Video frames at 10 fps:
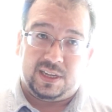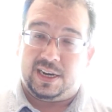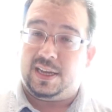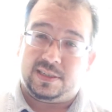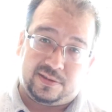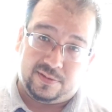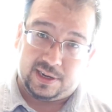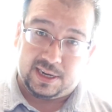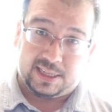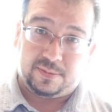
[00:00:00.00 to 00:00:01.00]
in
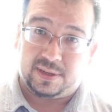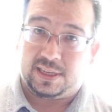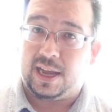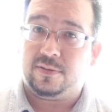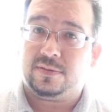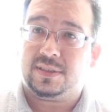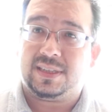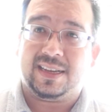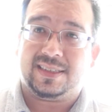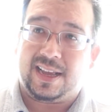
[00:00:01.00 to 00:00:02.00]
history. Like, the McDonald's
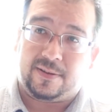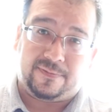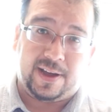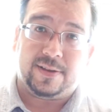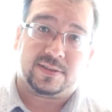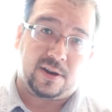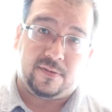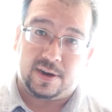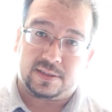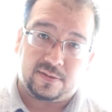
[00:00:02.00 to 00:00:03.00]
tastes like a 5-star
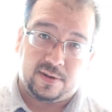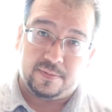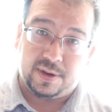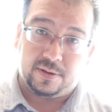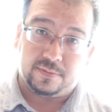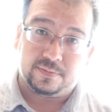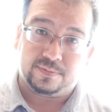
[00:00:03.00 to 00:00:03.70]
restaurant meal.